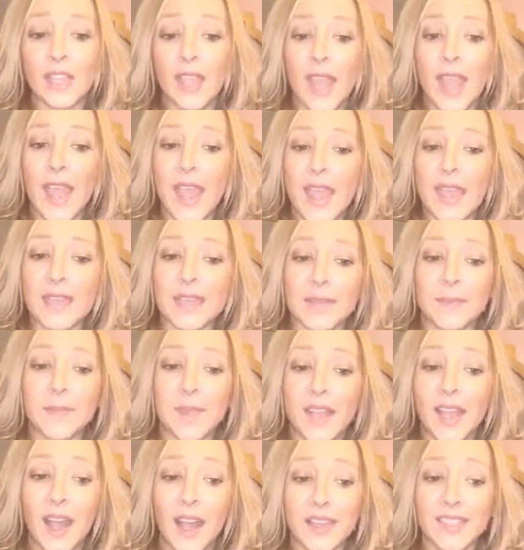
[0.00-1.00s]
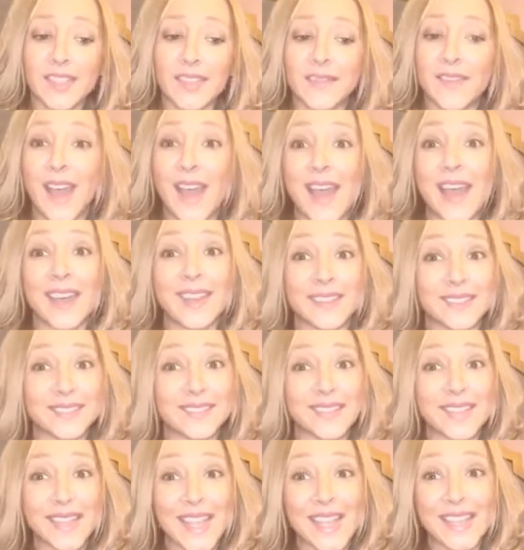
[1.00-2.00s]
And because of that,
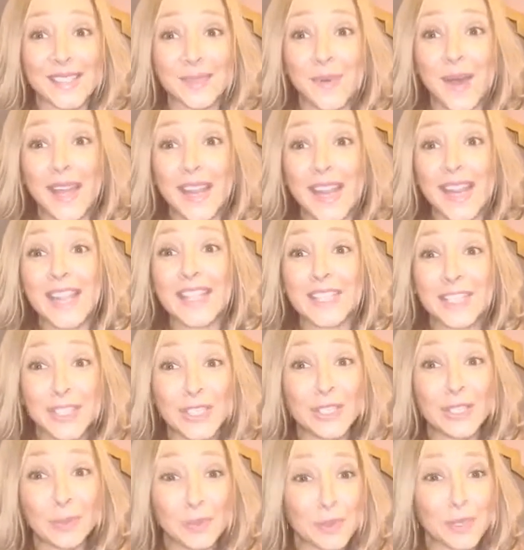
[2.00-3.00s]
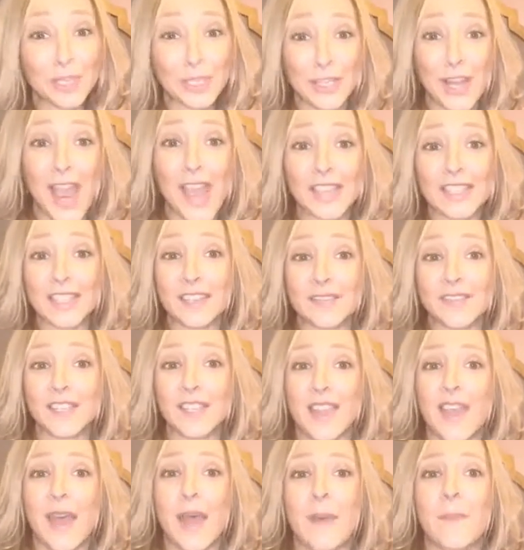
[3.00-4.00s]
guess what? It's super attractive
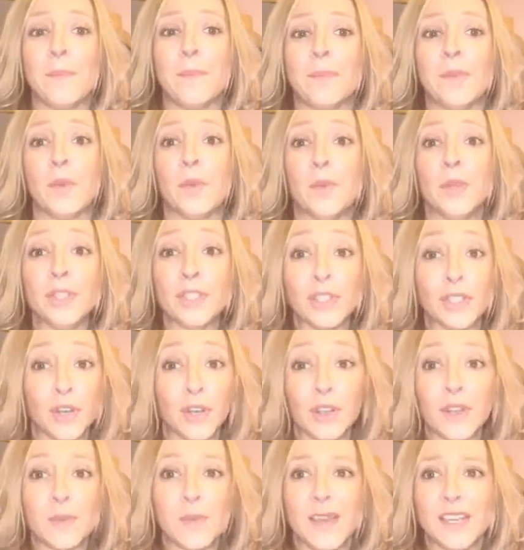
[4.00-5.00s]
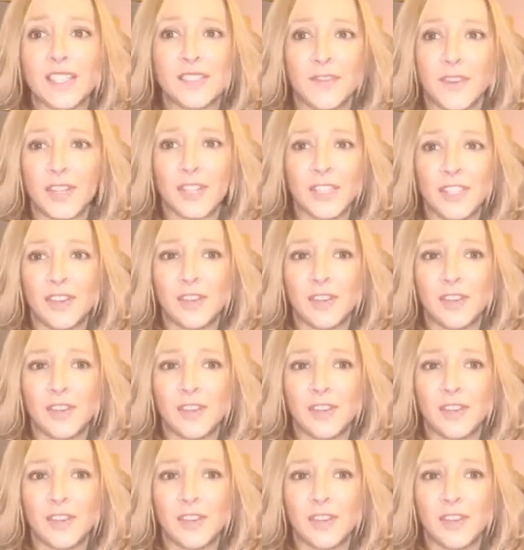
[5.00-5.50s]
to them when you're the best version